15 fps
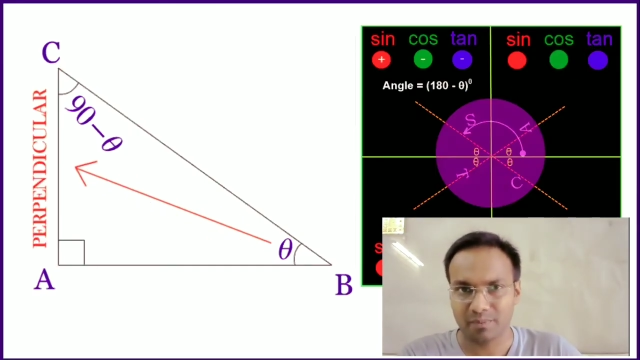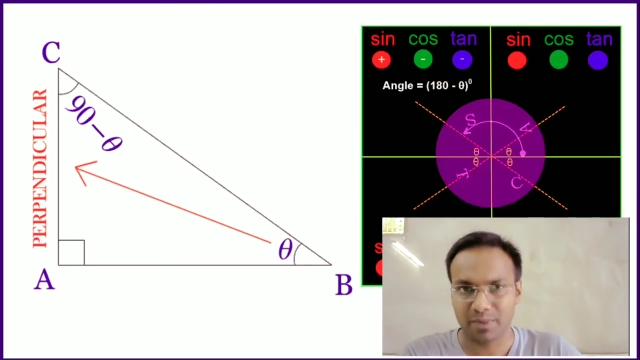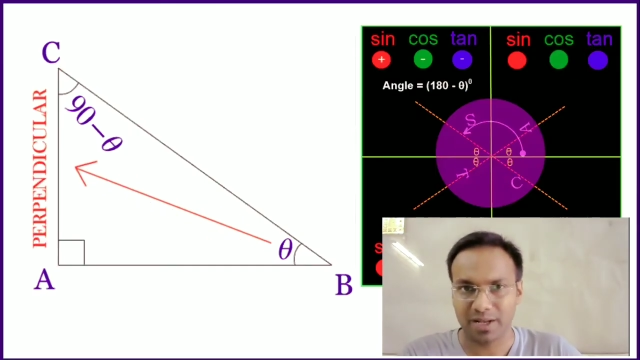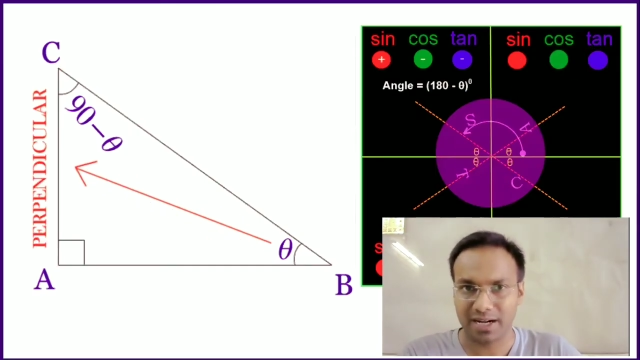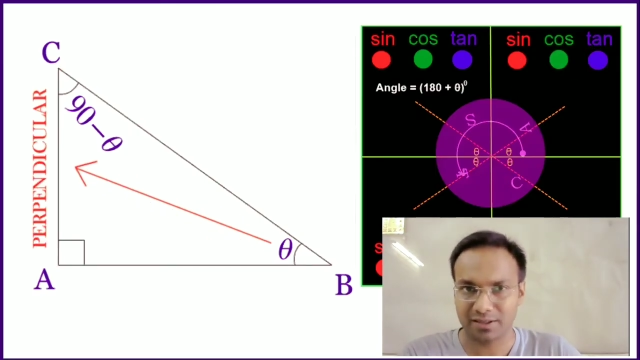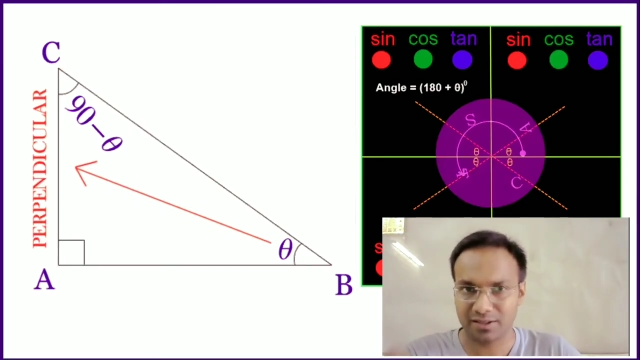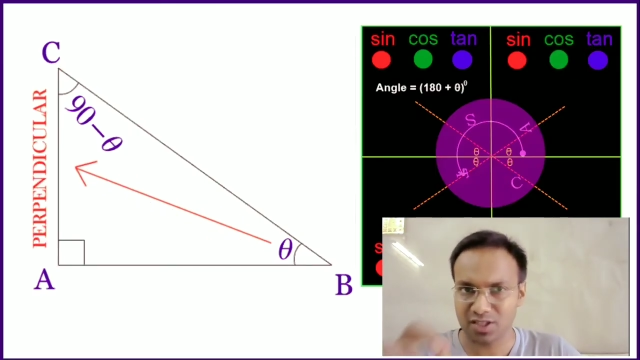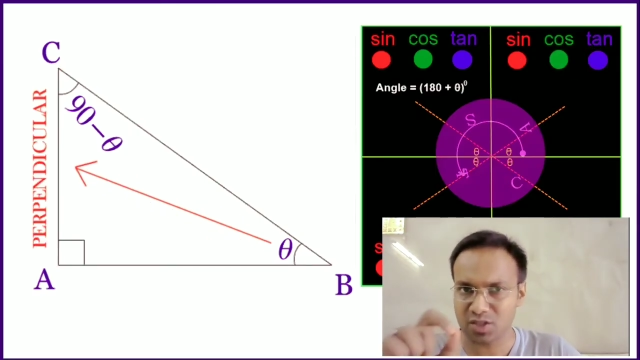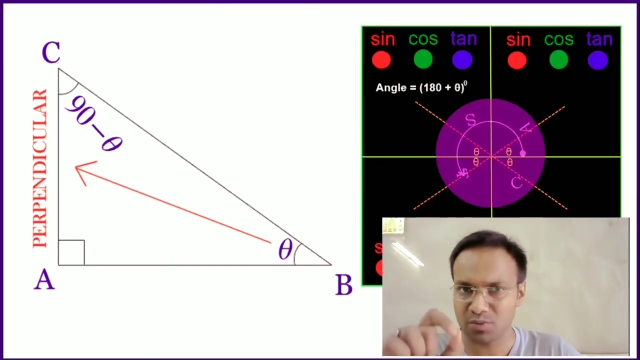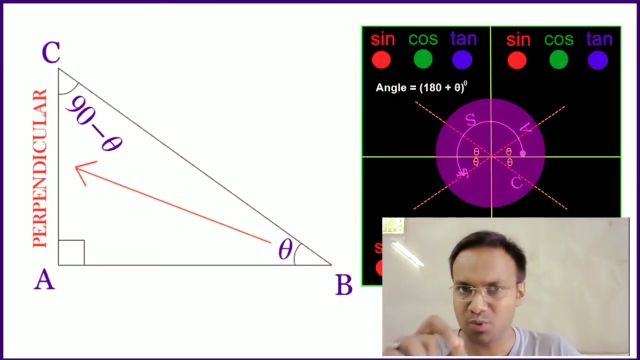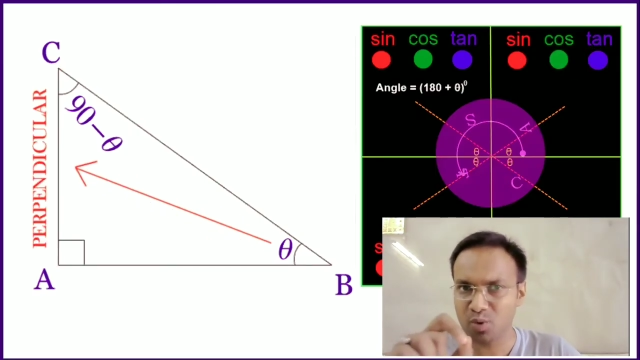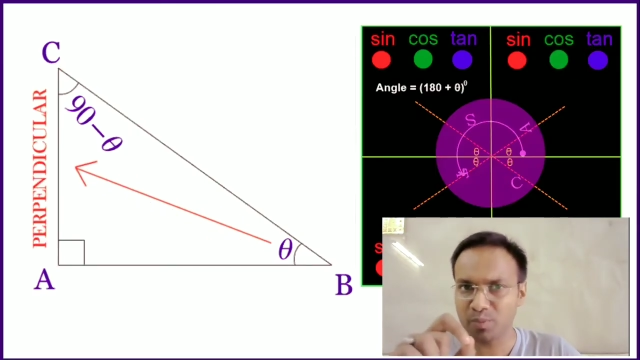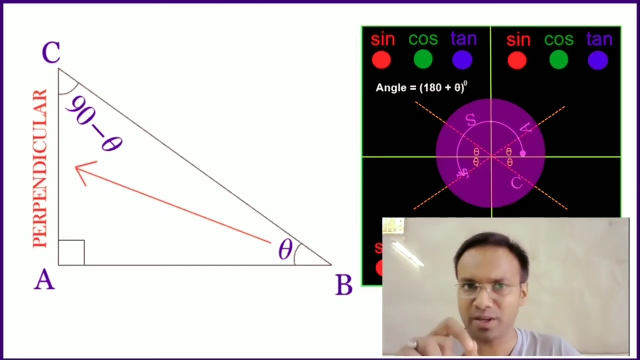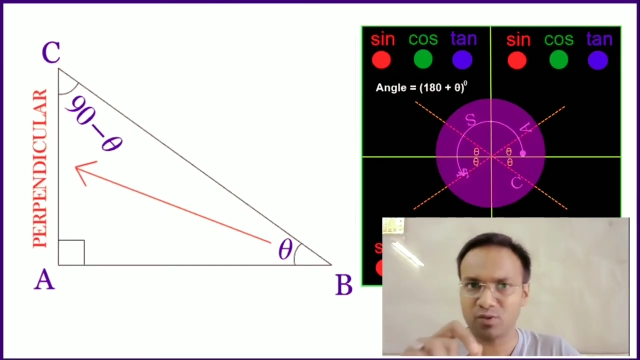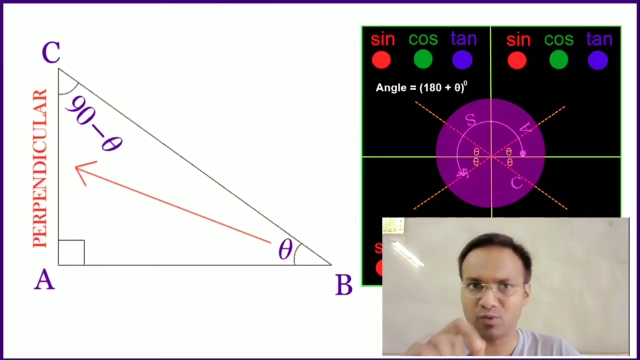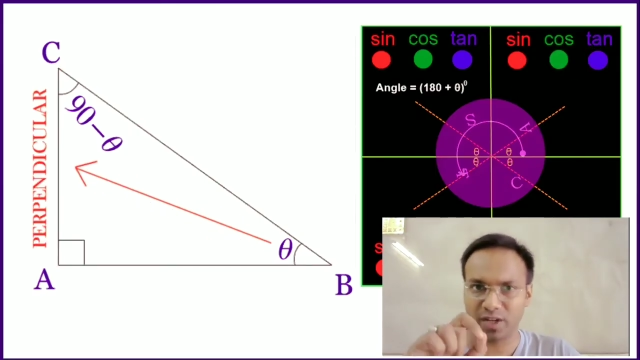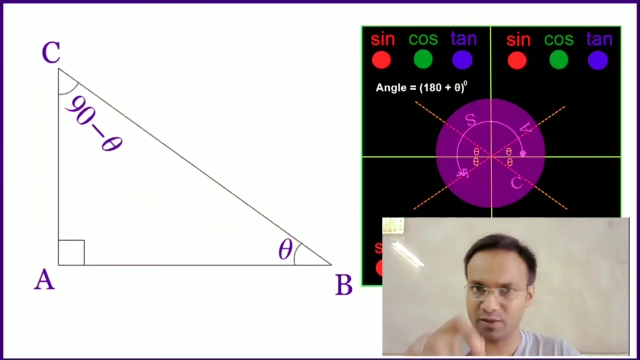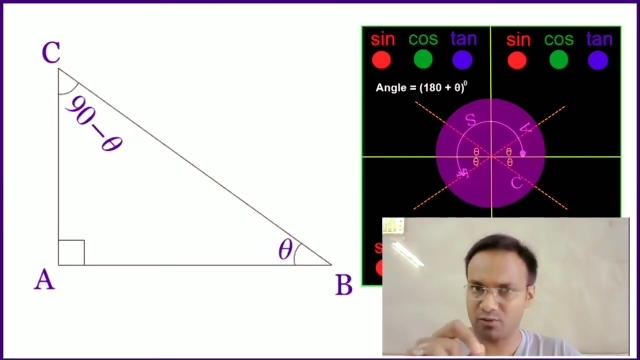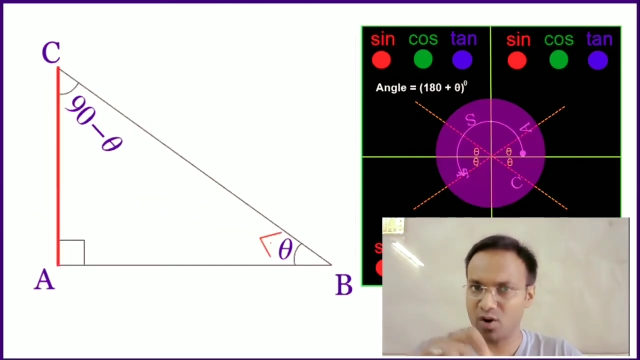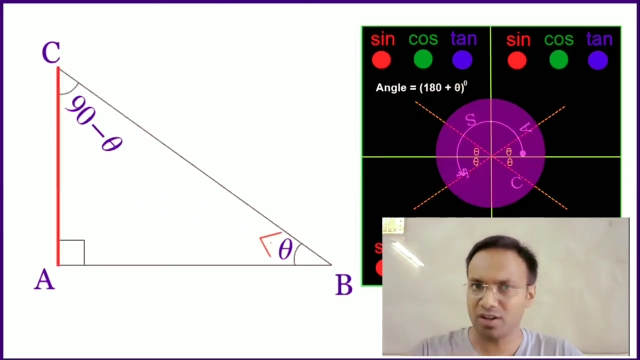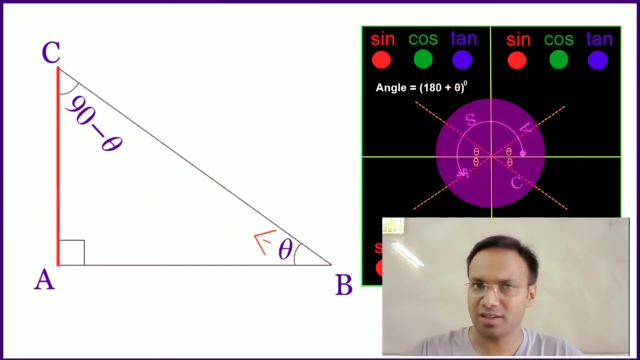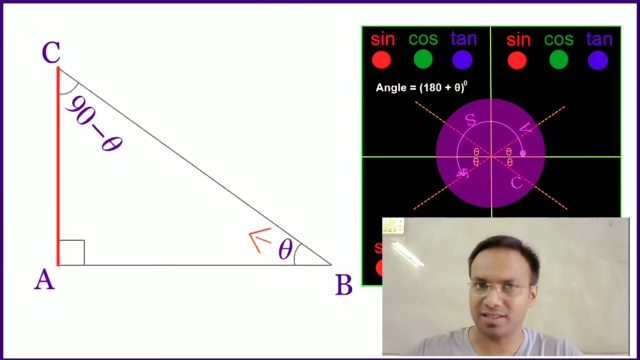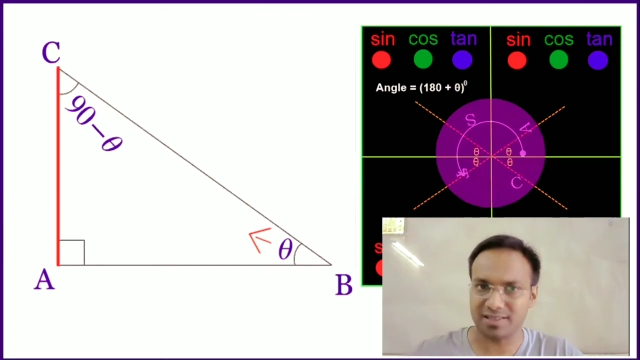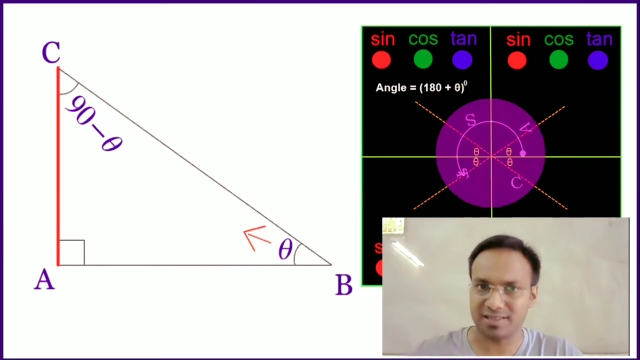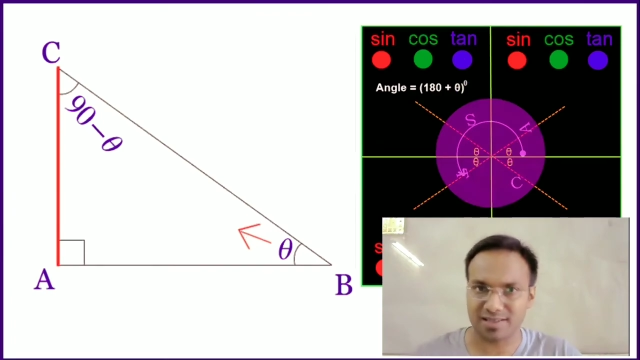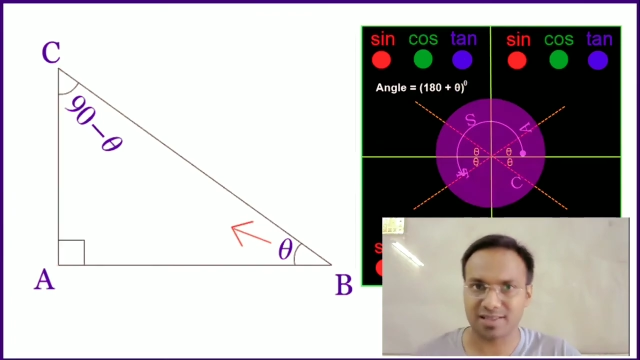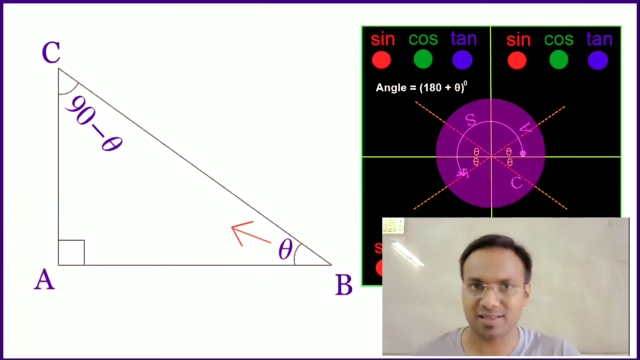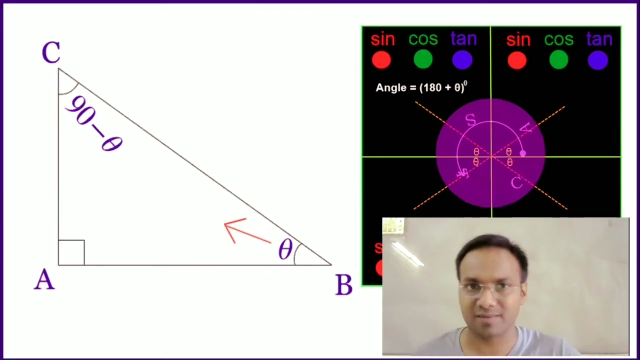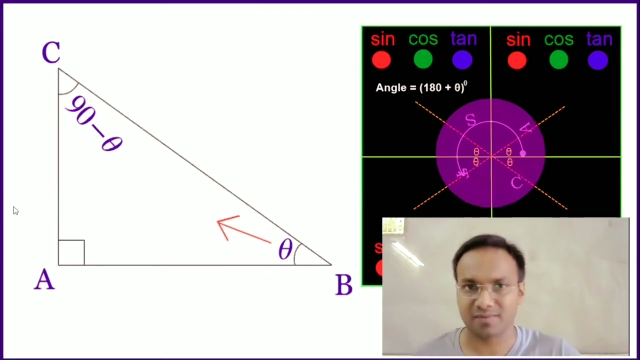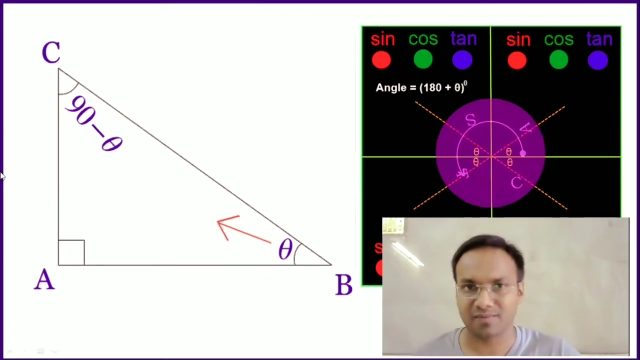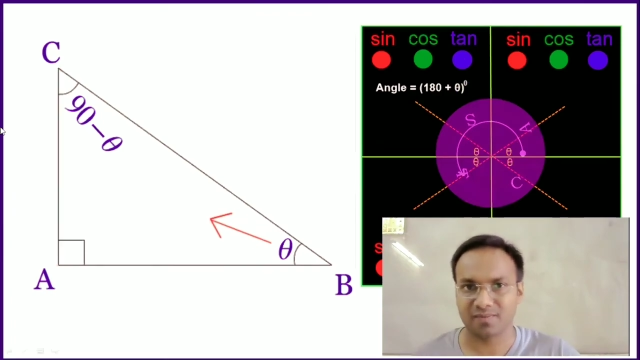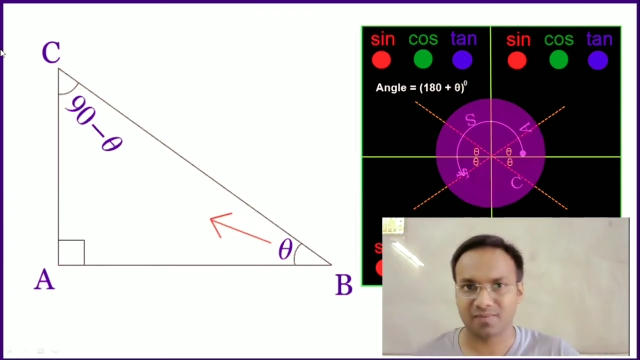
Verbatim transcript: but at this moment, what I want is,